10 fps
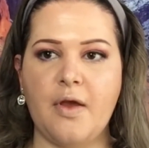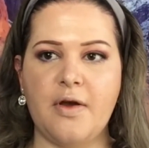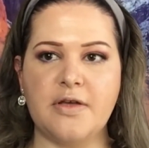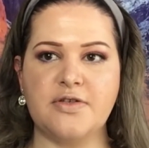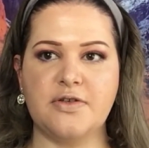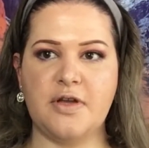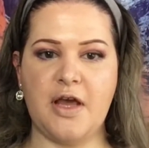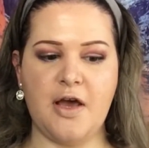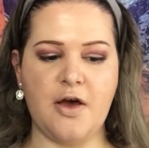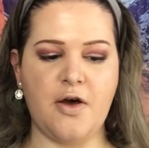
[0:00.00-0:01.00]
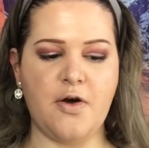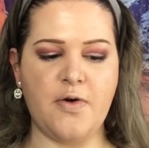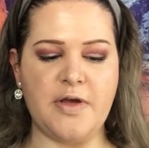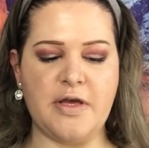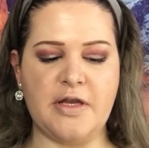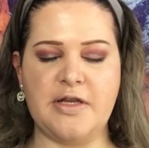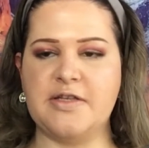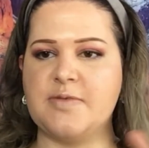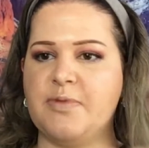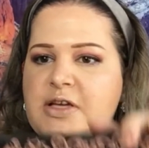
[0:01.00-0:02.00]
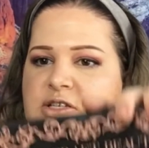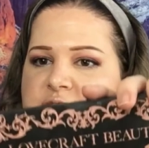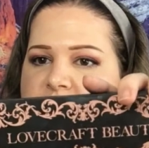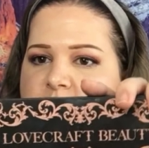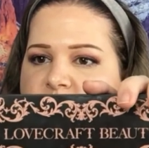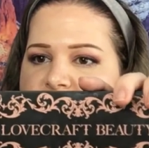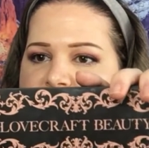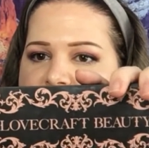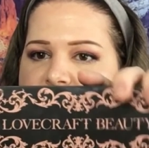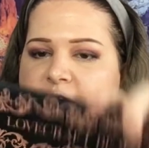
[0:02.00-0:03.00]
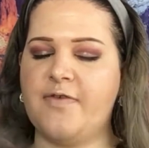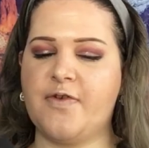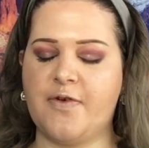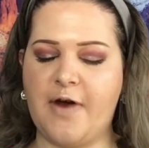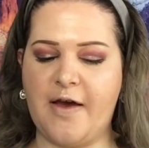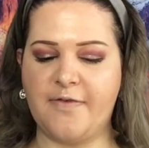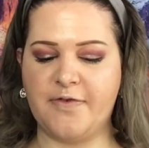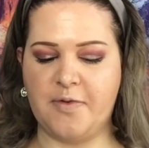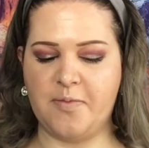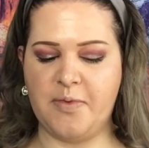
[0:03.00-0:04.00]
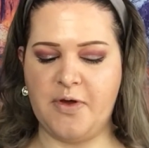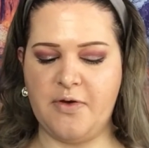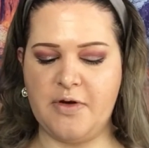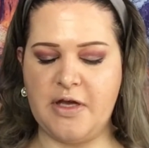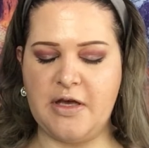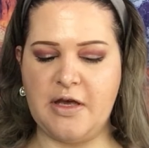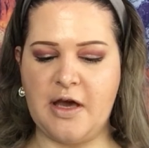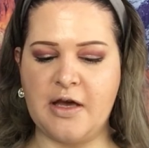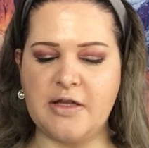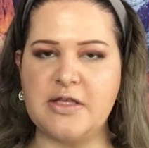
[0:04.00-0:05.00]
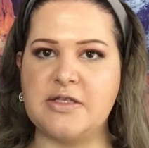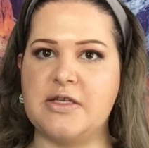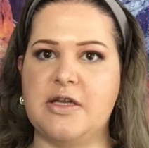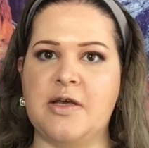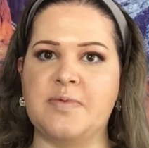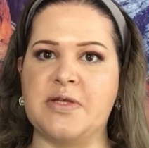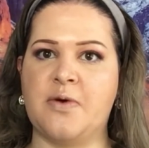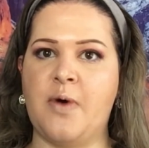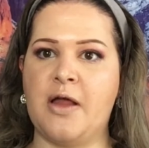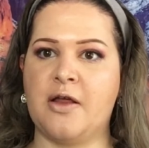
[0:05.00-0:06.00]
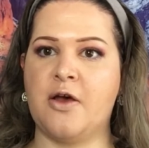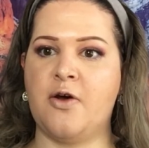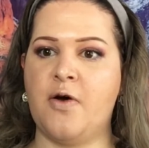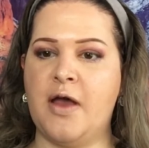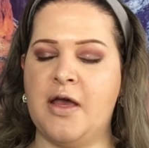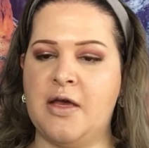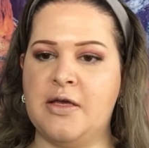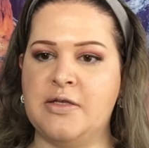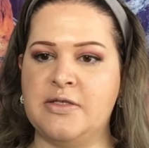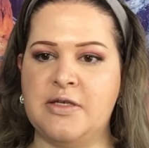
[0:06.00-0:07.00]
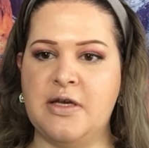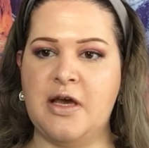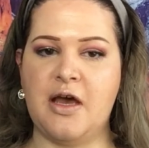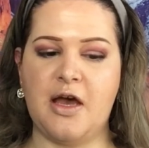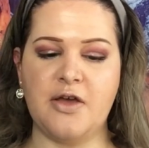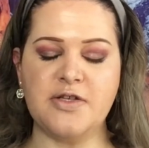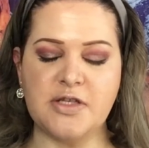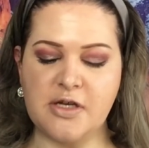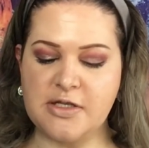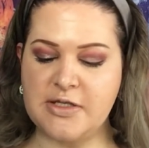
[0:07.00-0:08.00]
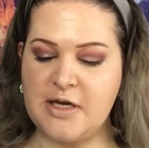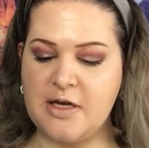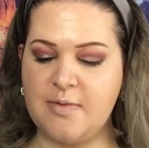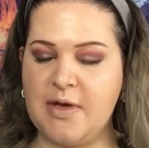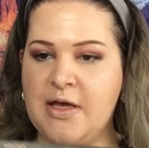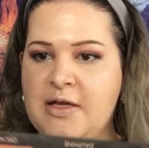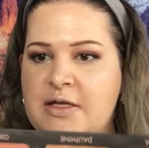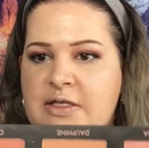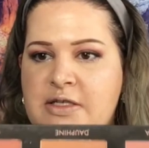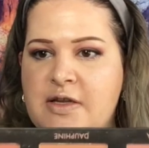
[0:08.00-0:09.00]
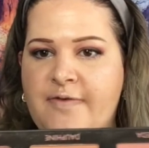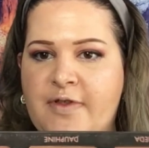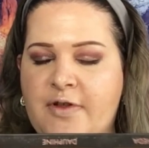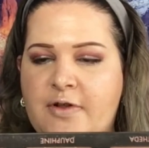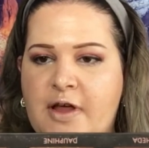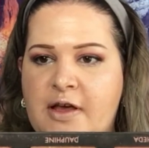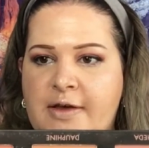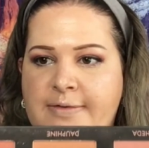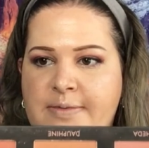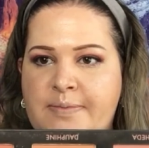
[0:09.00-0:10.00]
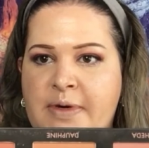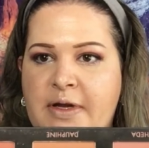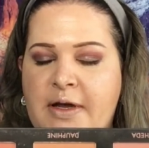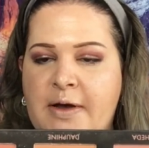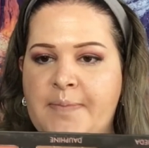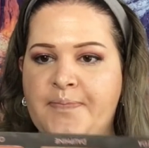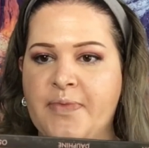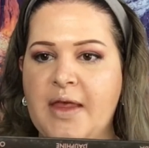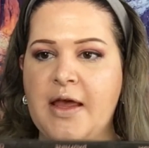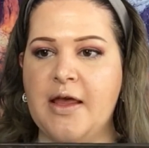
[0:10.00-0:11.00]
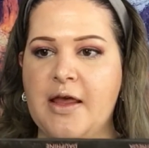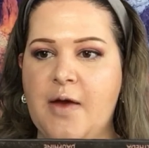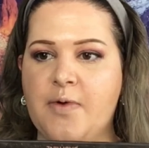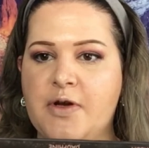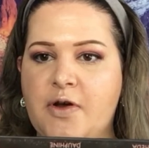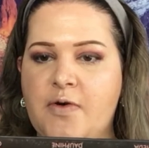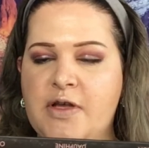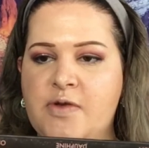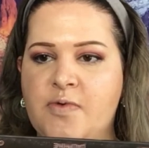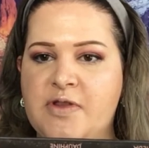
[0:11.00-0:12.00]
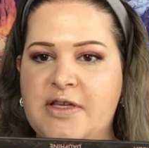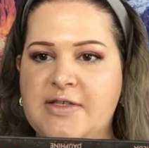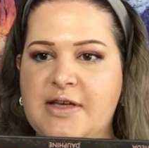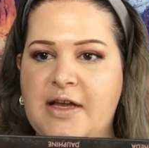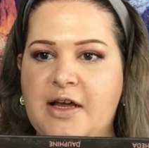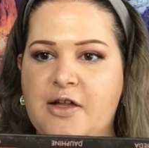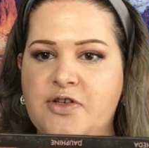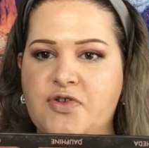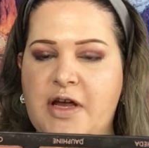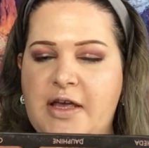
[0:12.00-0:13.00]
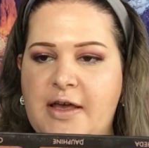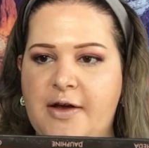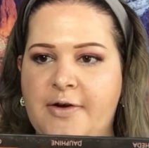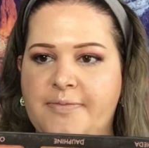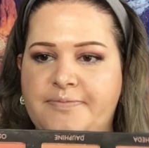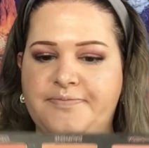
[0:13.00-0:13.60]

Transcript: Okay, so now it is blush time. We've got Lovecraft Beauty. I got this in Ipsy a while ago, and I use it all the time, and it doesn't even look like it. But yeah, we're gonna go in with these side colors right here.